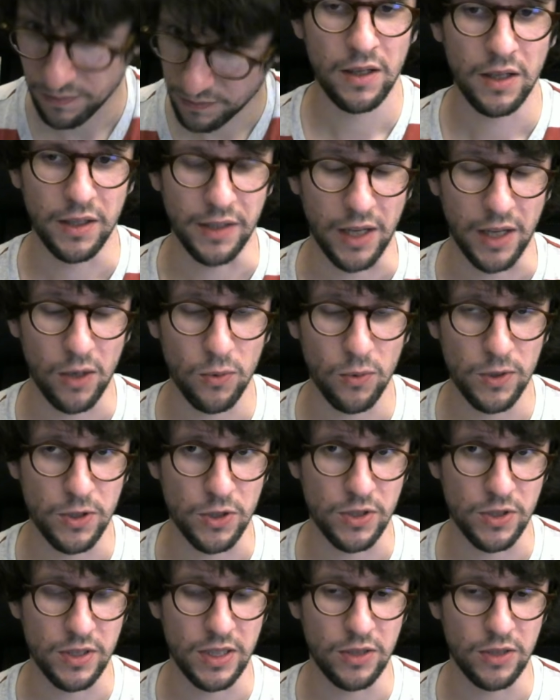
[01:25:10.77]
Now we
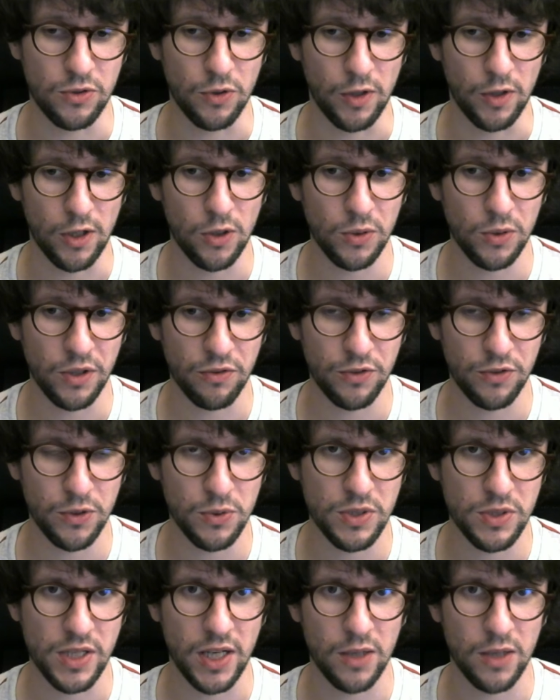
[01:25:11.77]
just need to load a
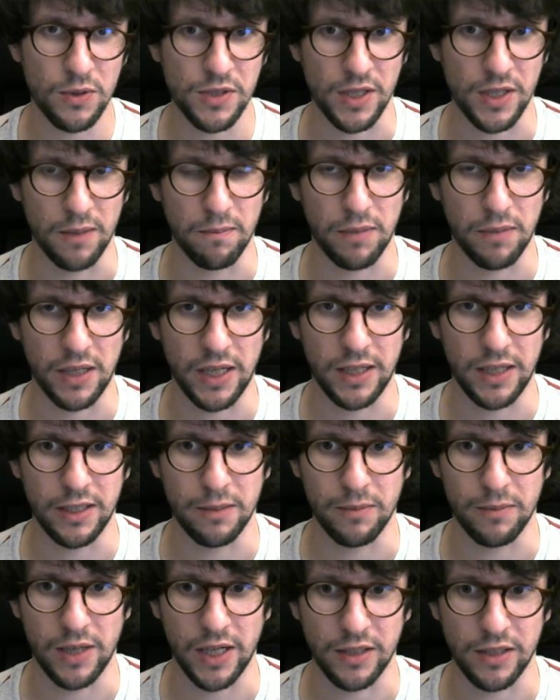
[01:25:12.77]
few sounds and play
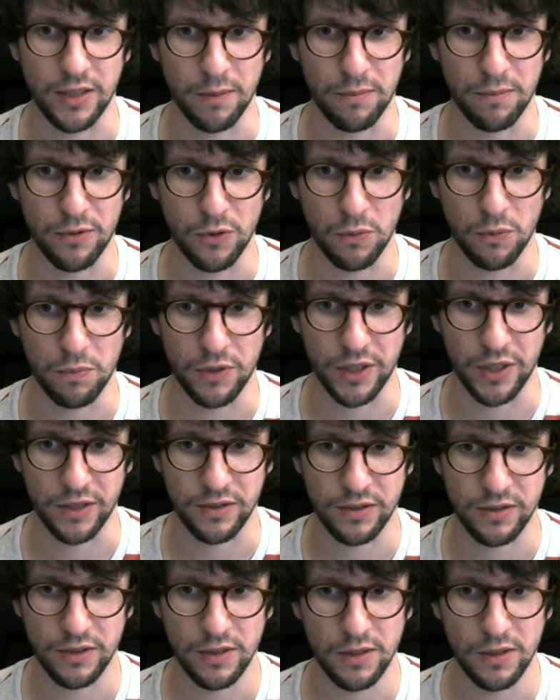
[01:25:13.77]
them at
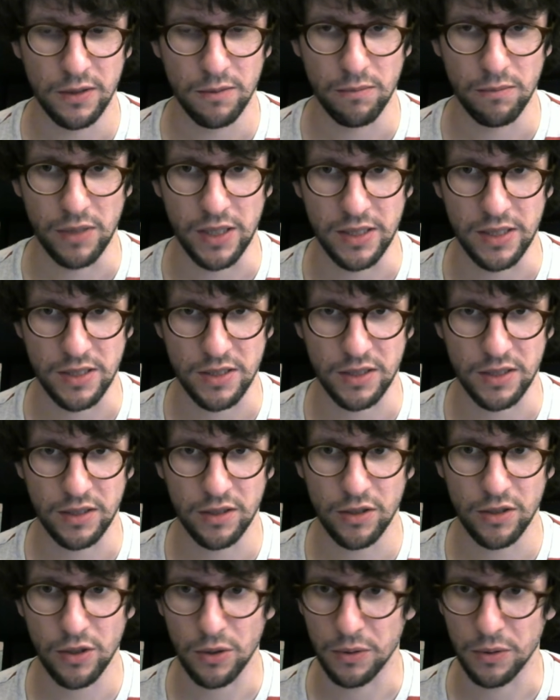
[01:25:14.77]
appropriate places in
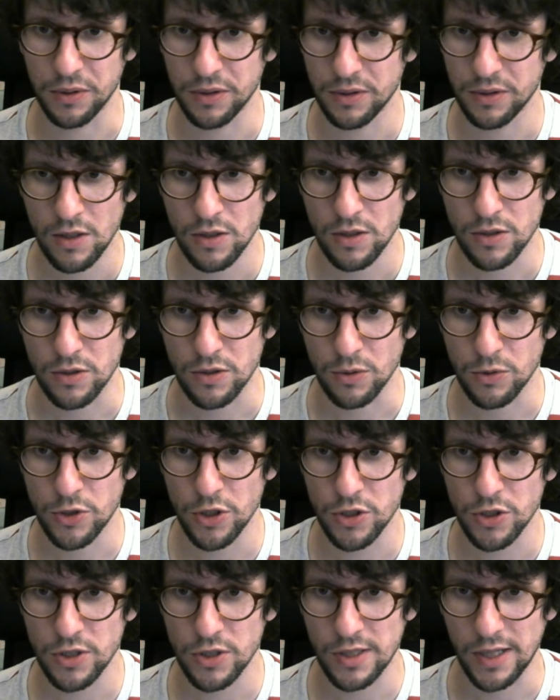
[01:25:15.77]
the code. So
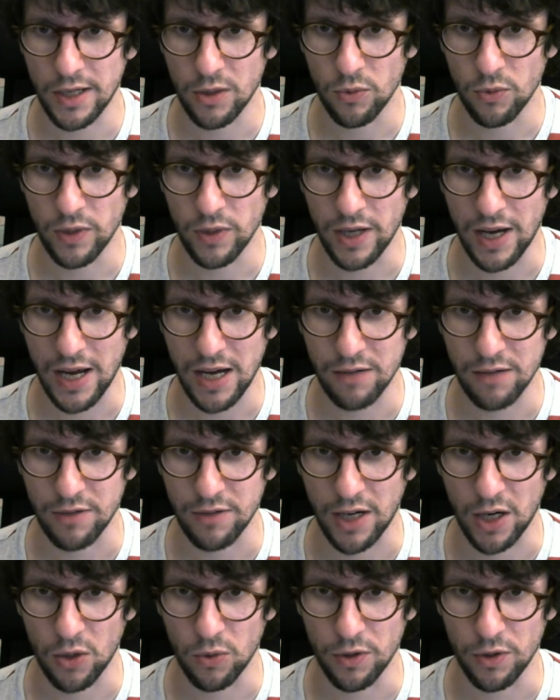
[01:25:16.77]
just like we have
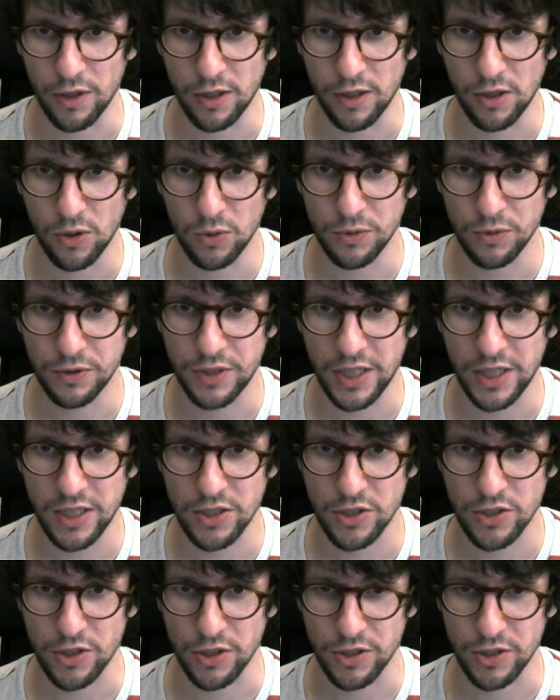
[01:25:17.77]
our load
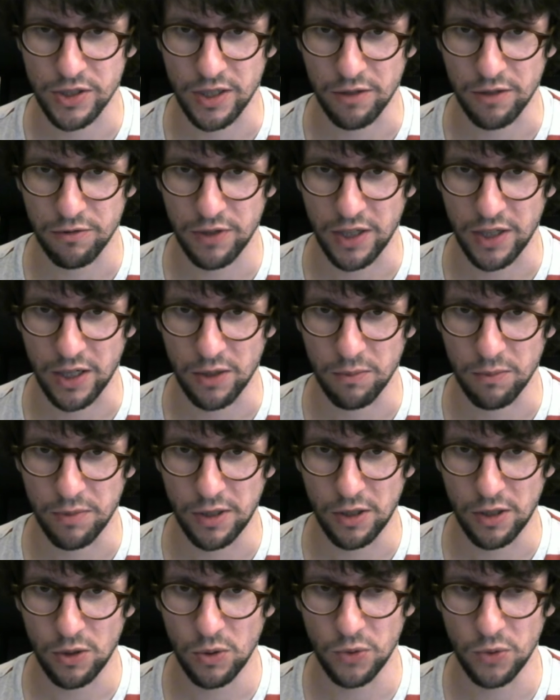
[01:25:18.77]
texture stuff here,
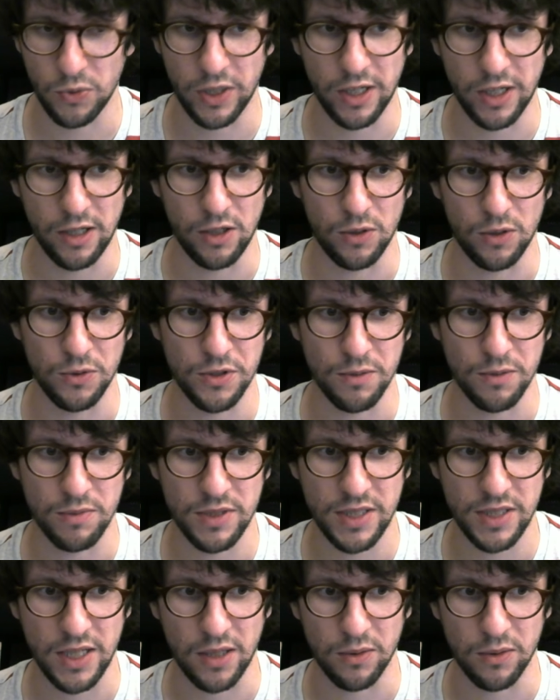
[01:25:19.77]
below it we can load some
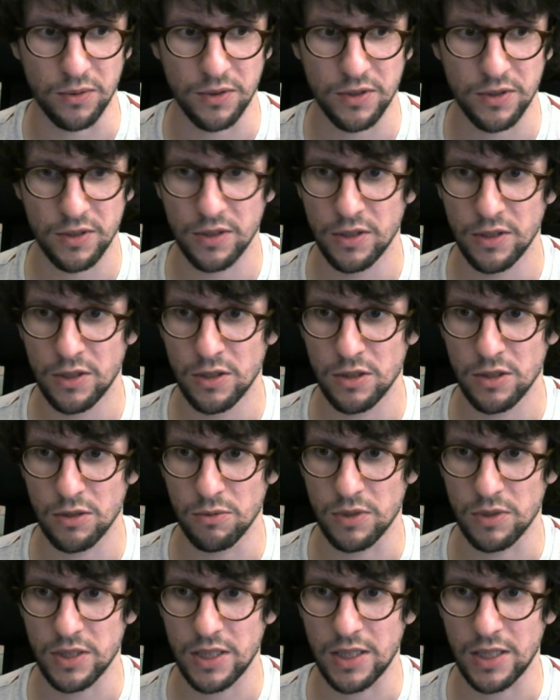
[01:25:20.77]
sounds.
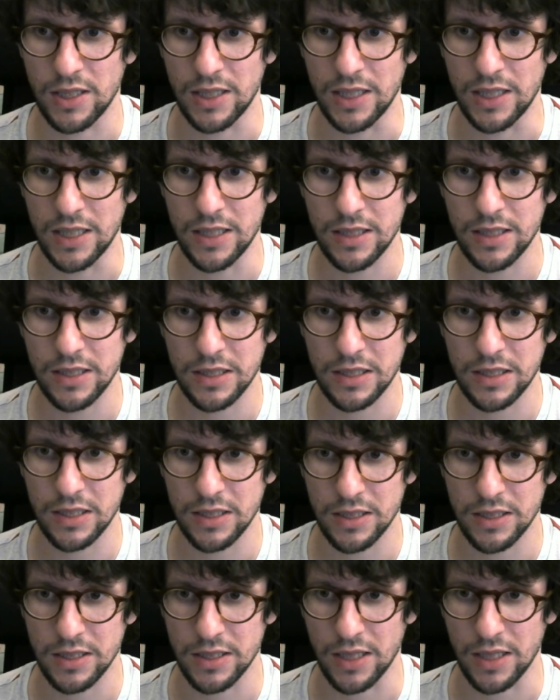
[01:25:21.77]
So we say it
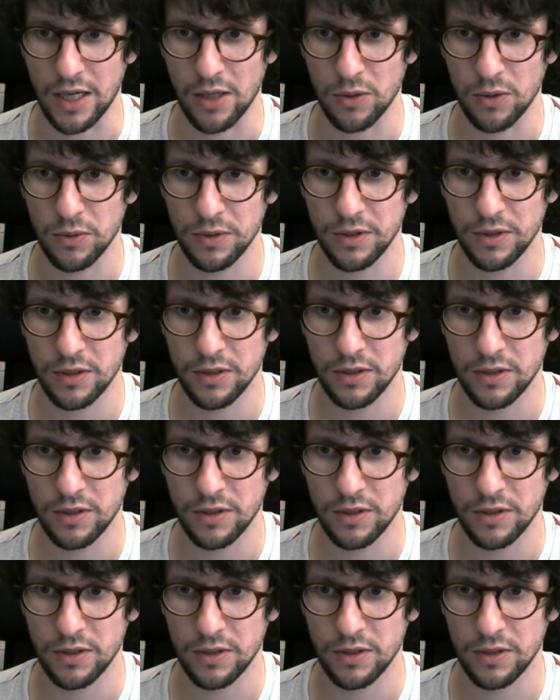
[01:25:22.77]
sound